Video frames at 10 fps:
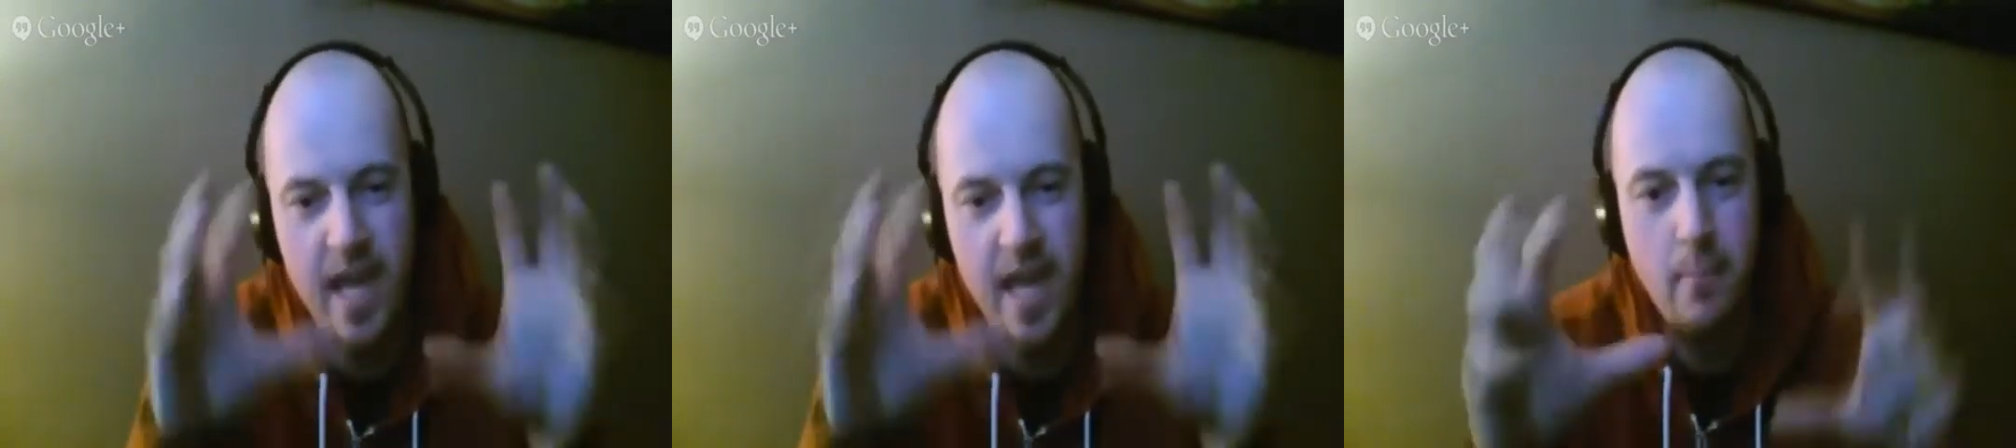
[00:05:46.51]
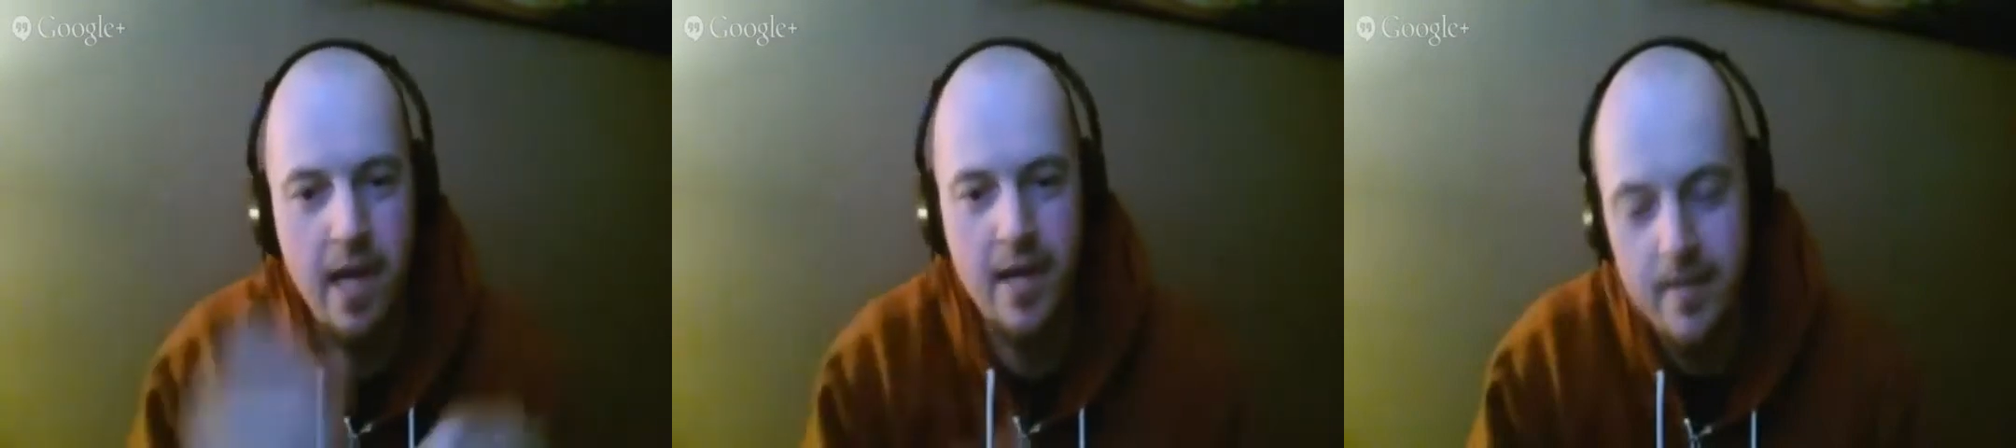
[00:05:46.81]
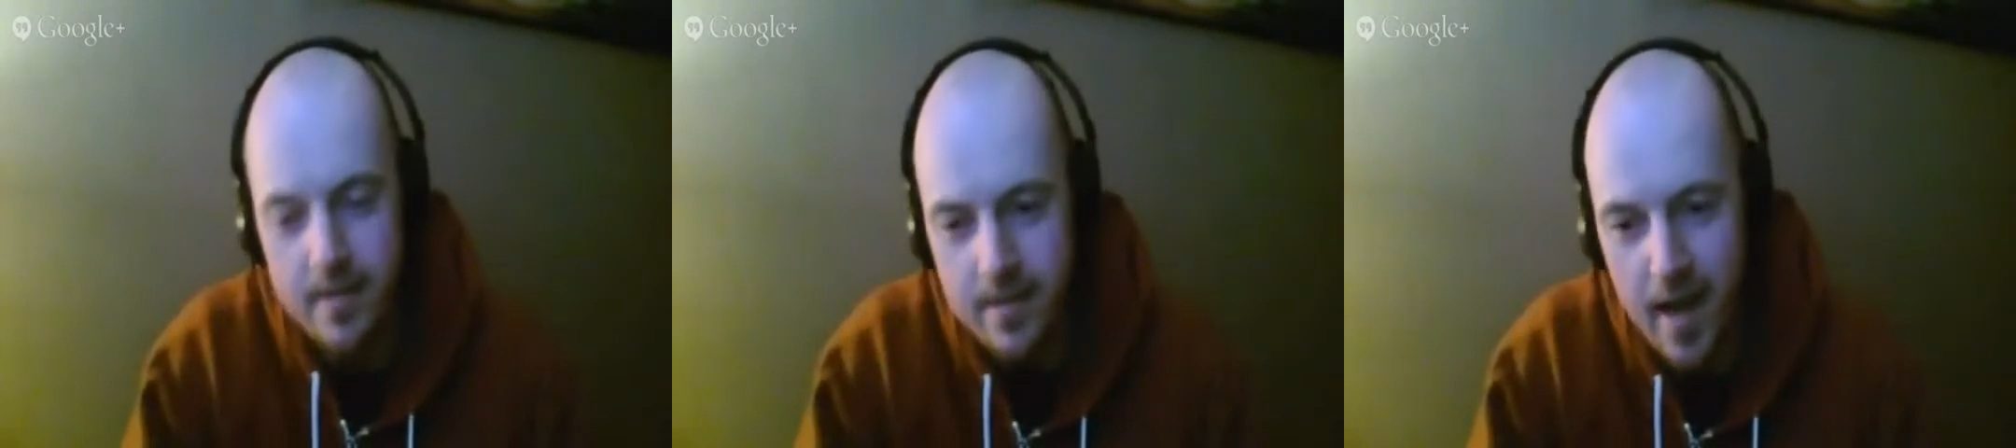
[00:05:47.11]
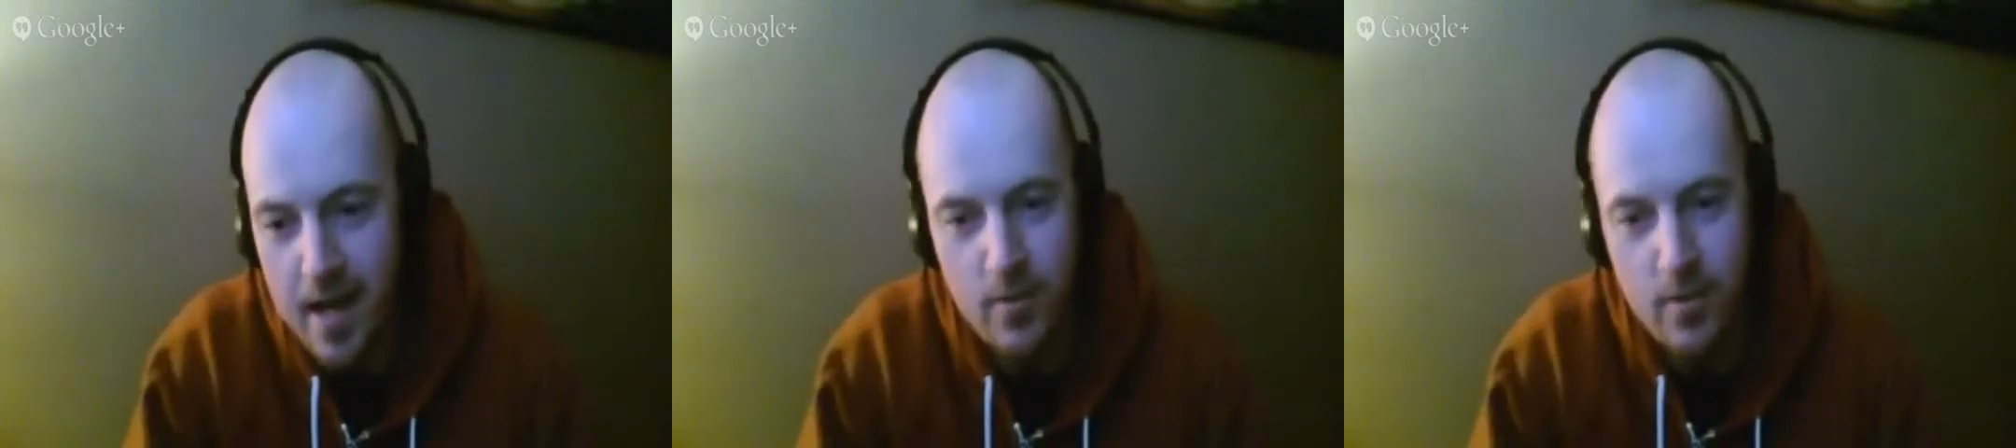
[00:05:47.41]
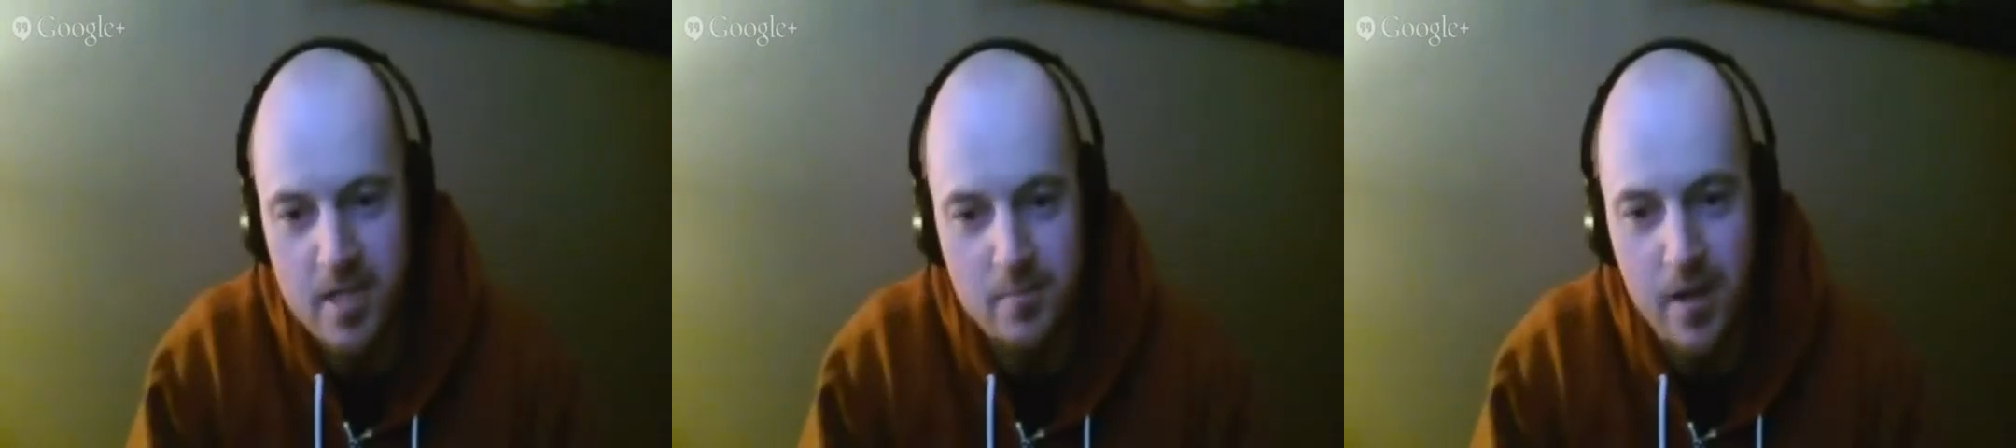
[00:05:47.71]
take back any
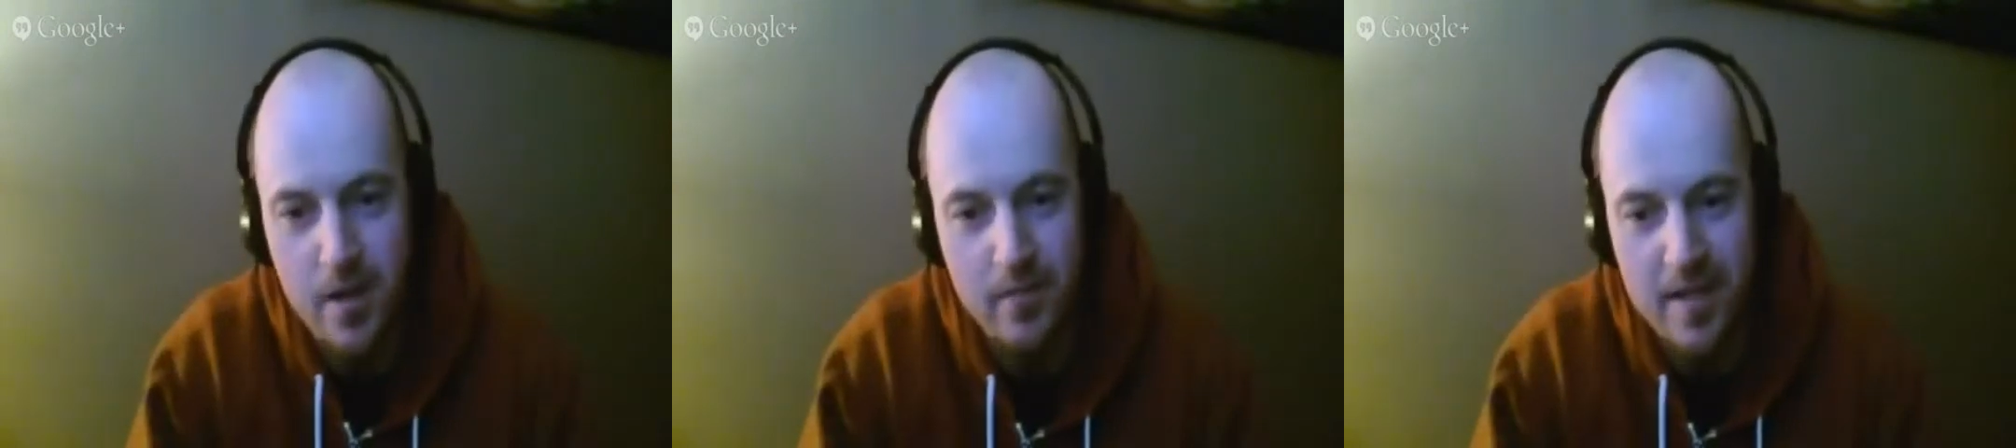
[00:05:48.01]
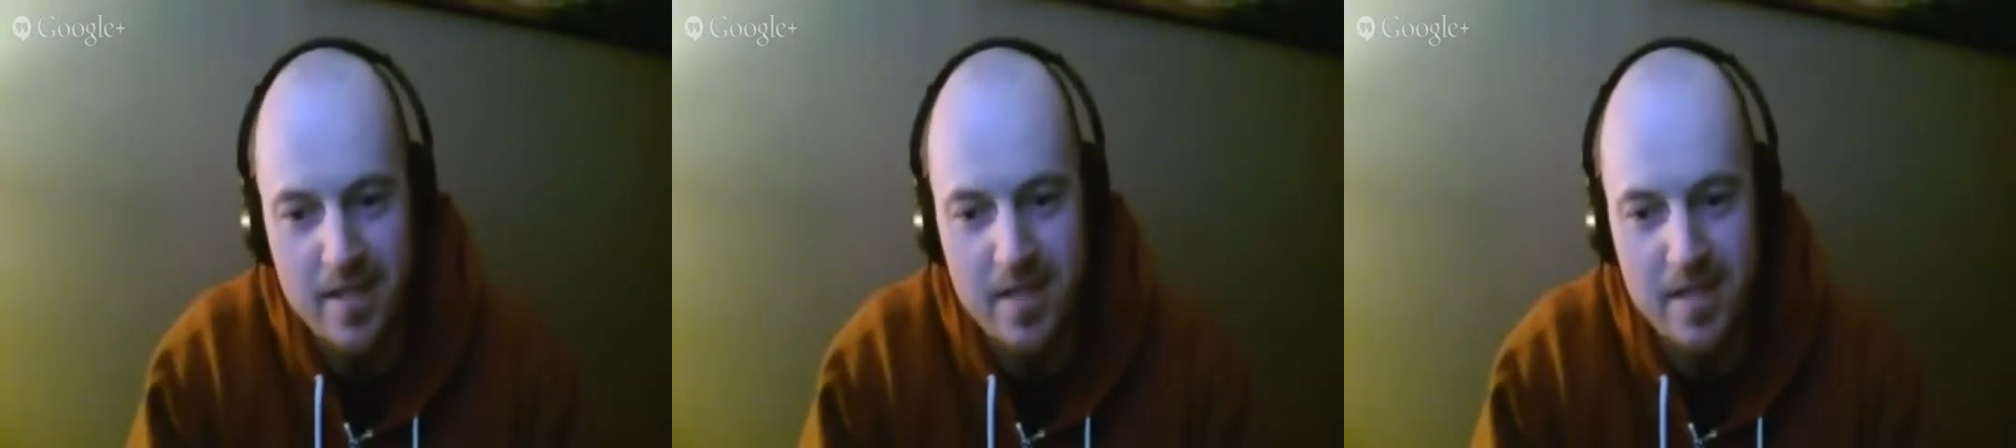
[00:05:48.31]
criticism of that